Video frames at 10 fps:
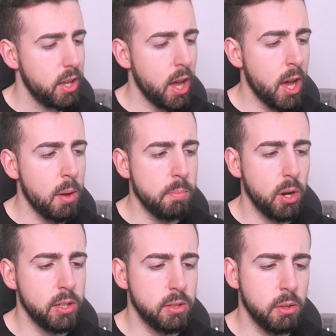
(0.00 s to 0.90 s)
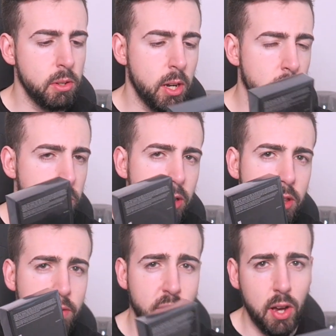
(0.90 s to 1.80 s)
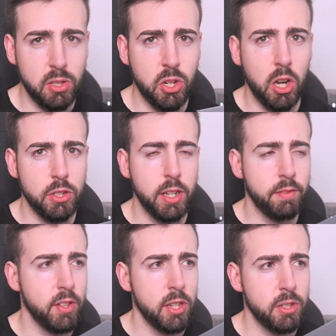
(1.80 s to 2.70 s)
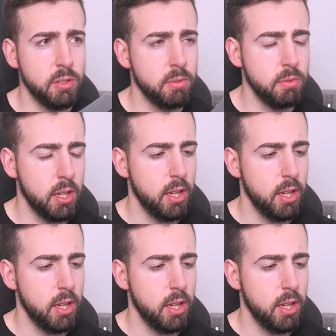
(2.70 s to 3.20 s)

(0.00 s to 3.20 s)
But I do know that the fast charging version